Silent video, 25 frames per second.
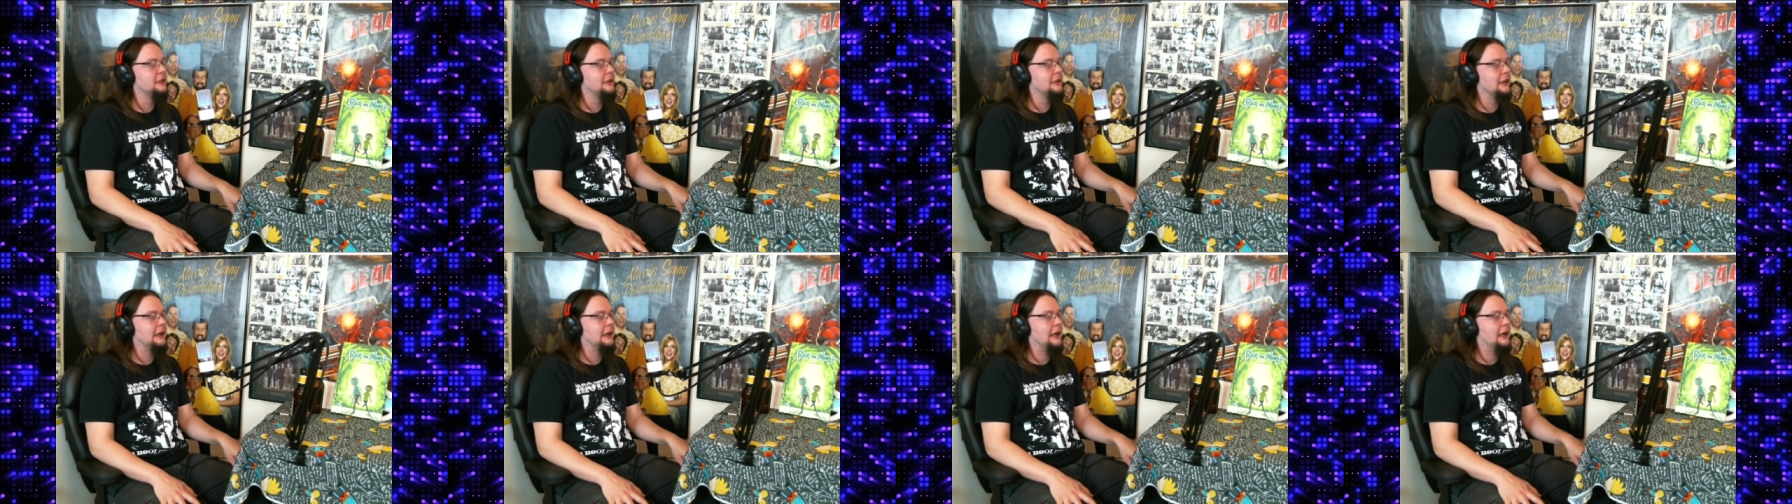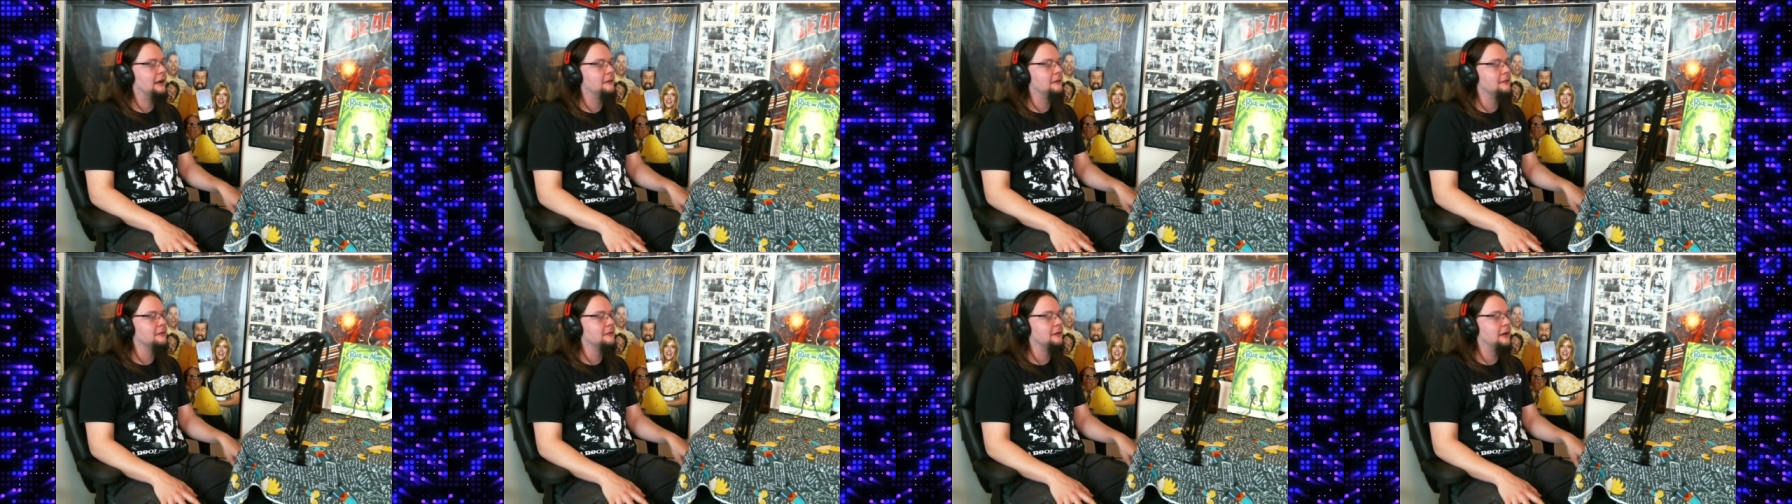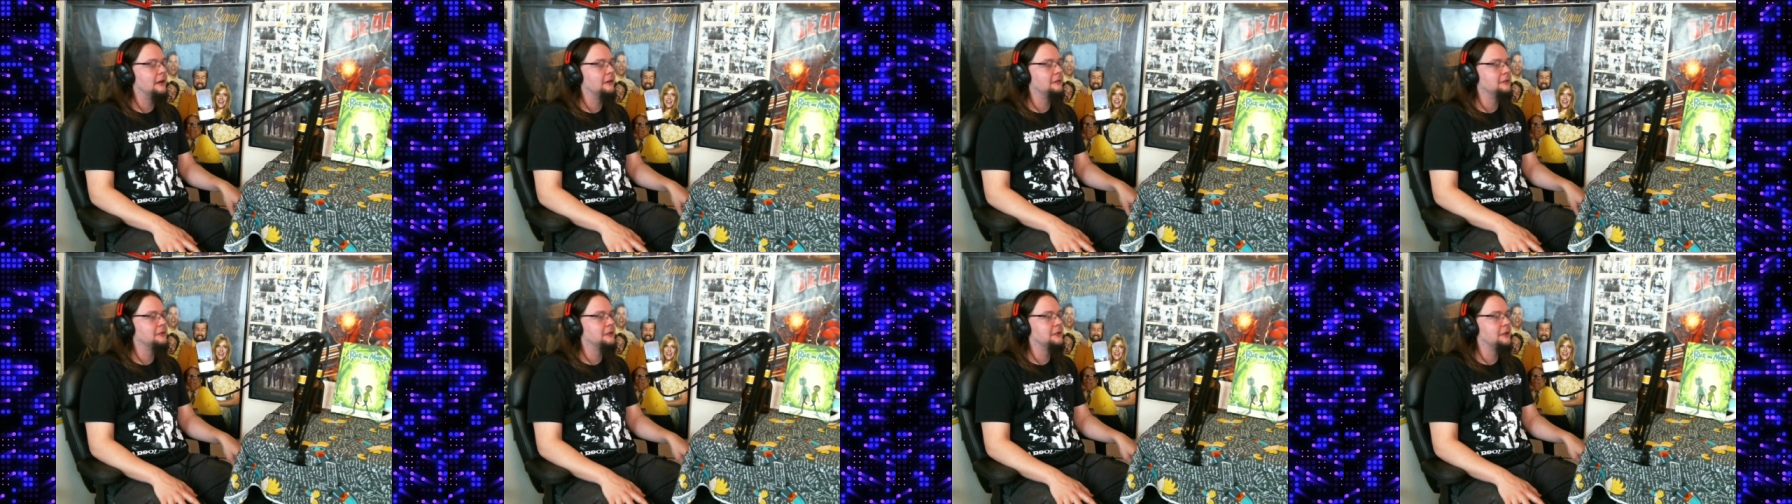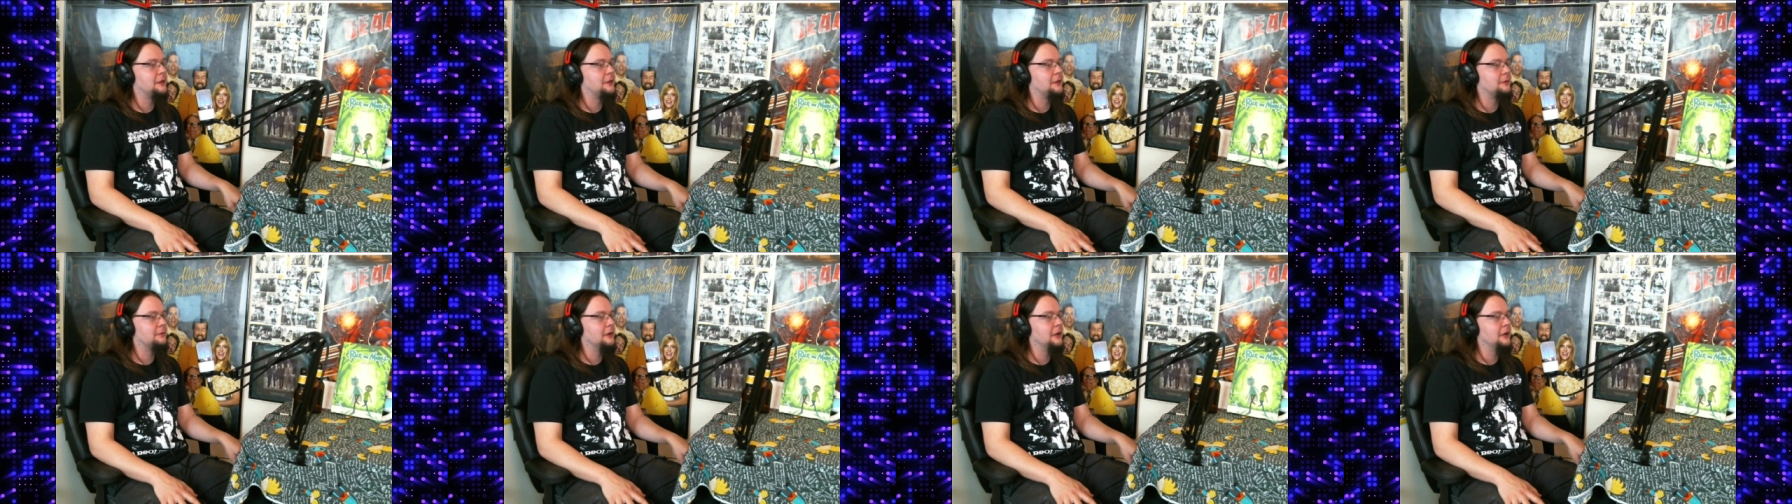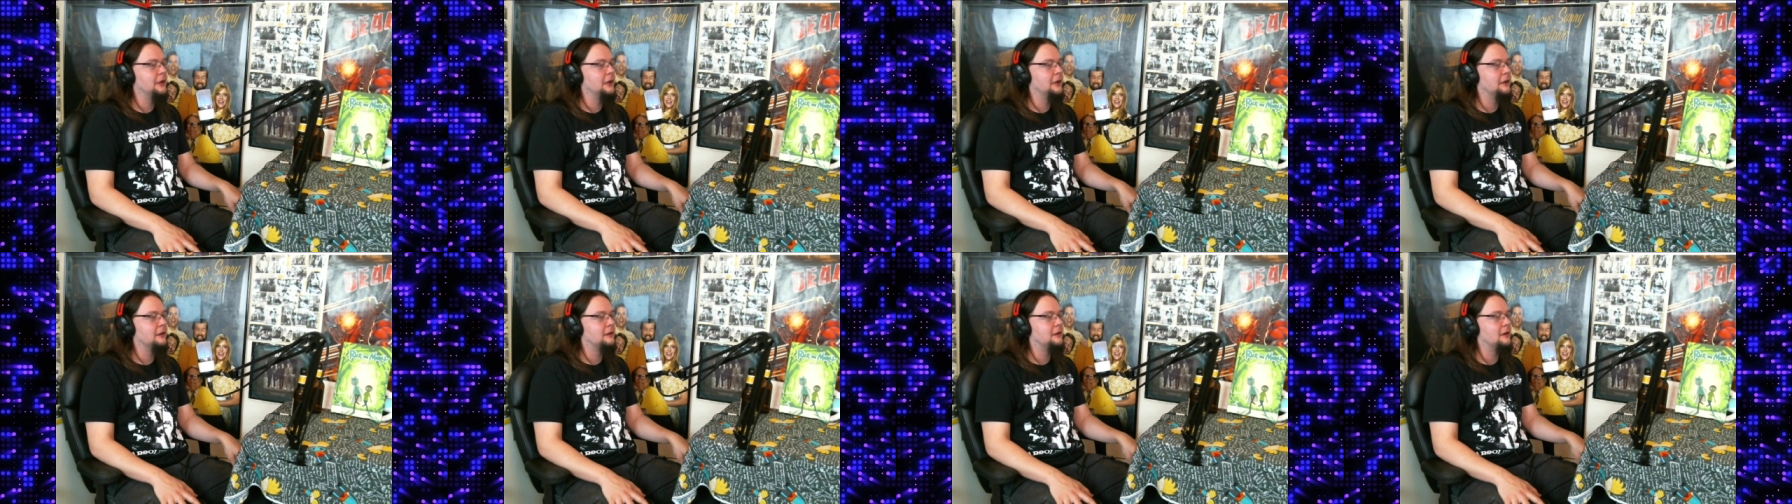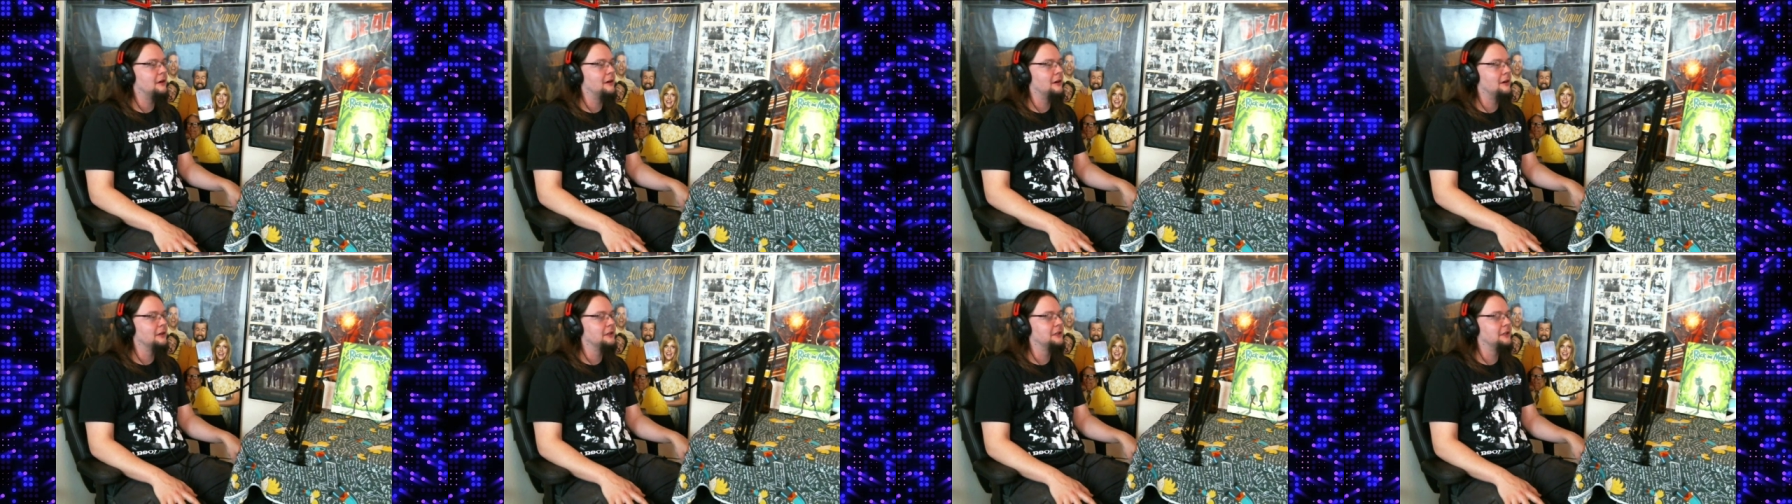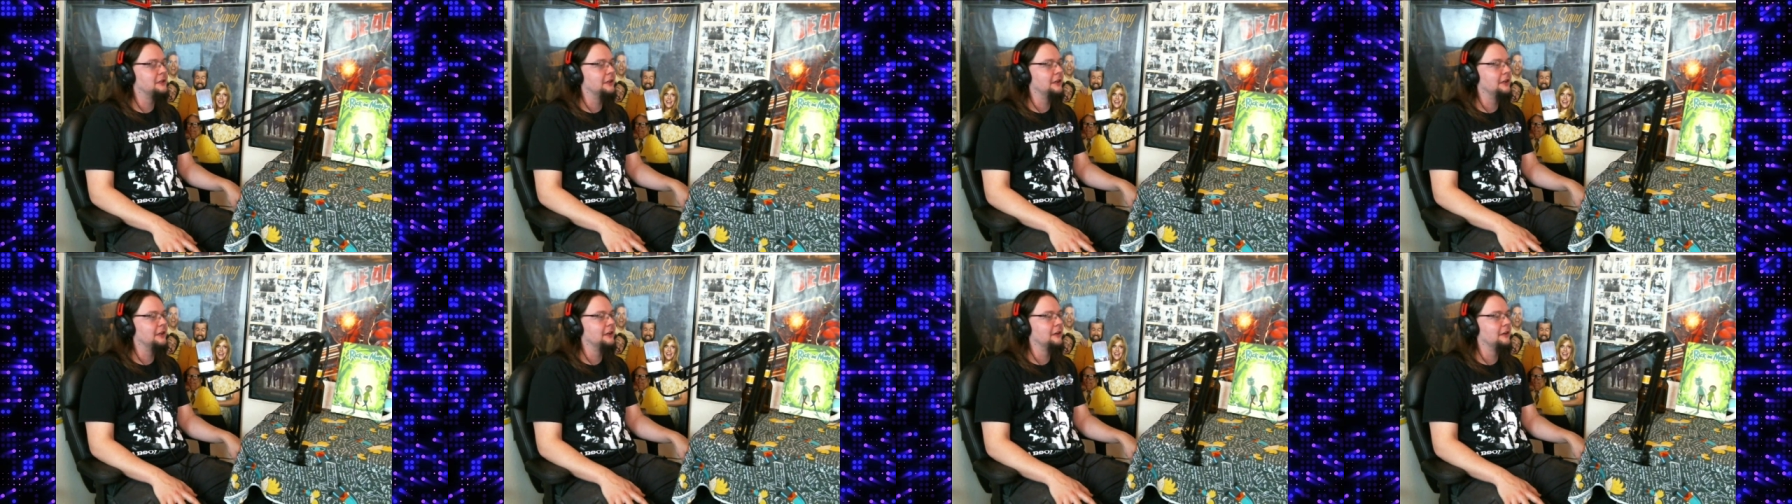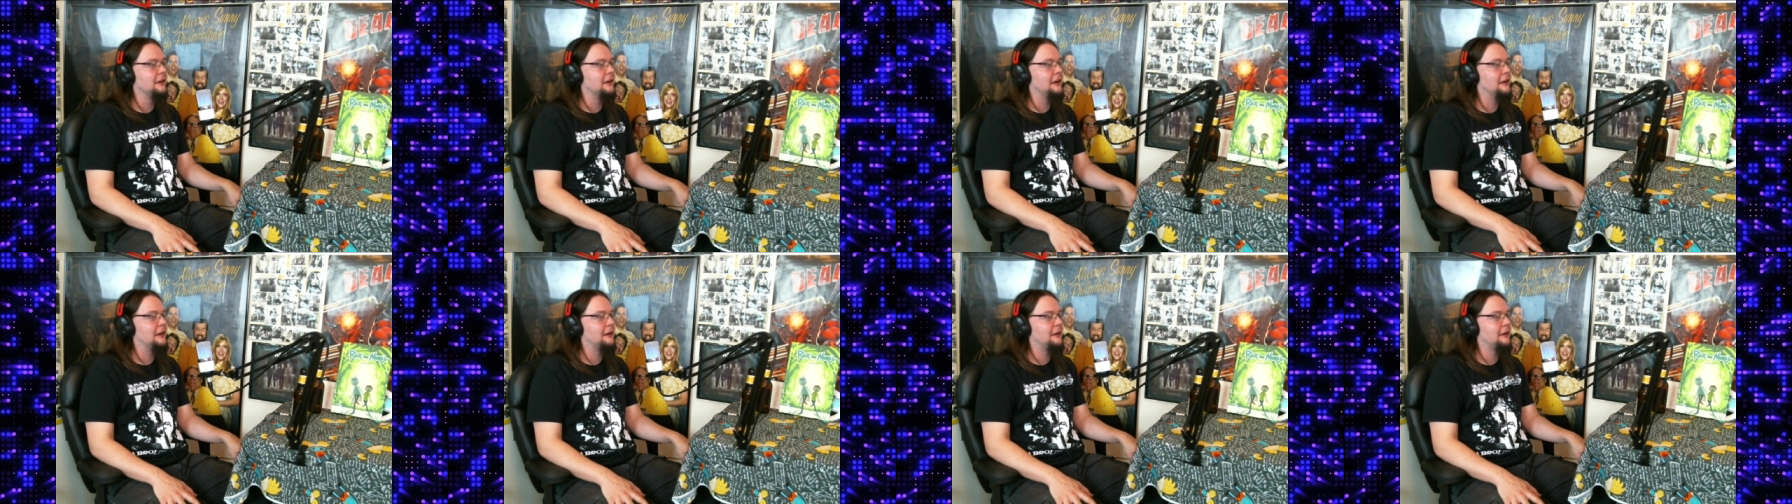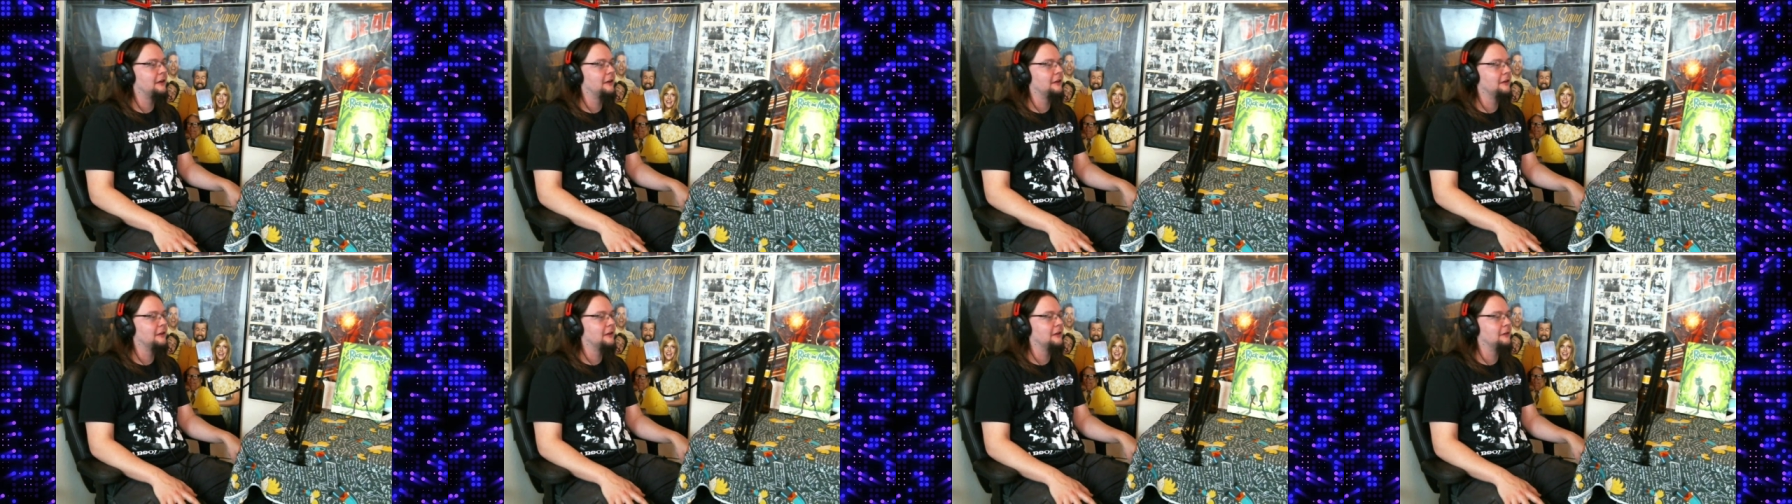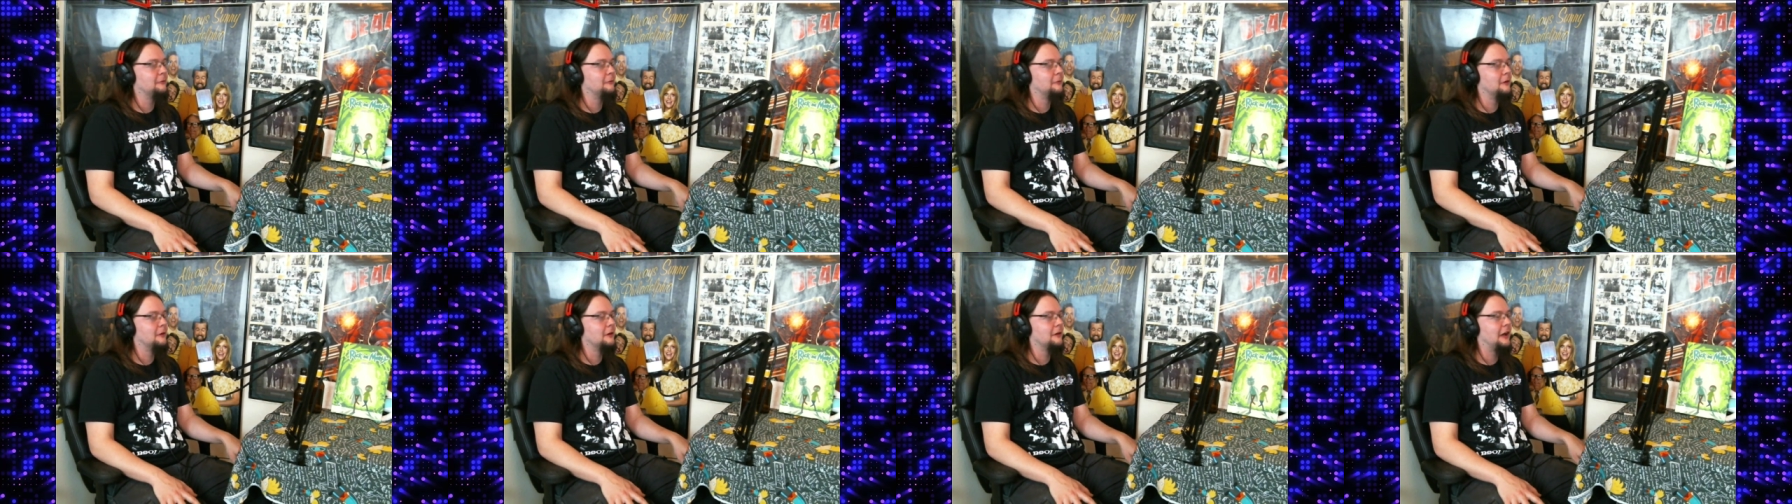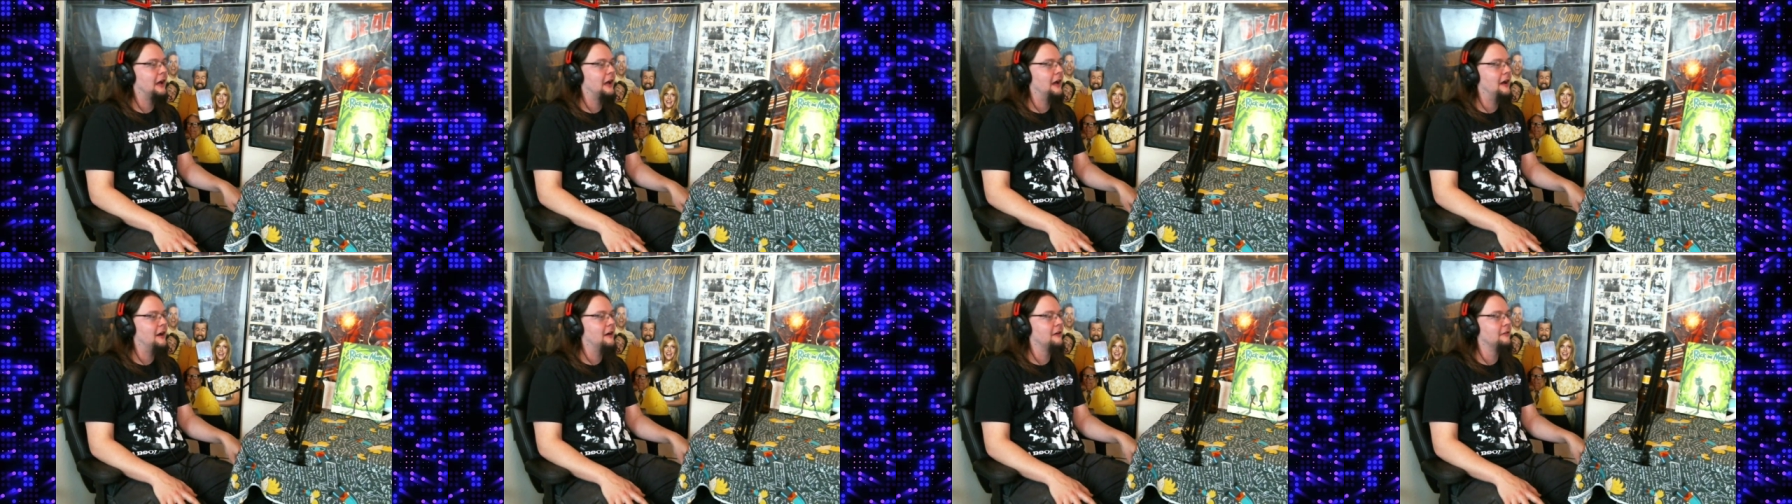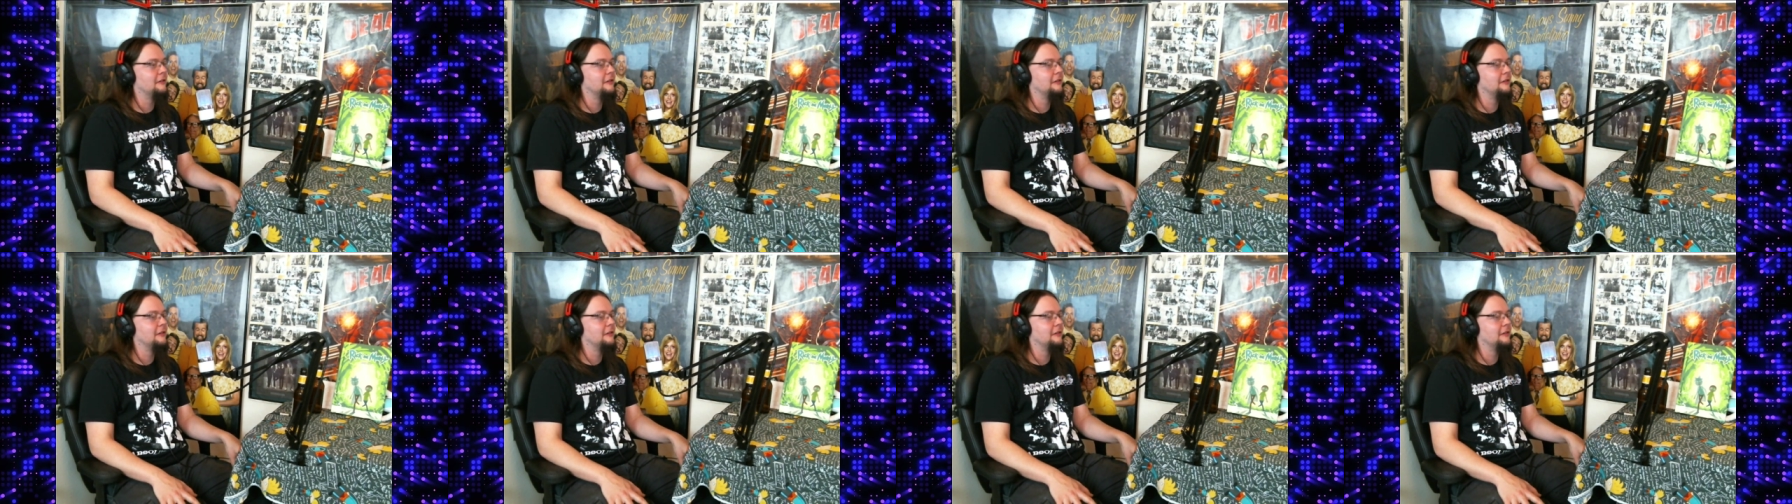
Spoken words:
like how is the three guitars thing gonna work out?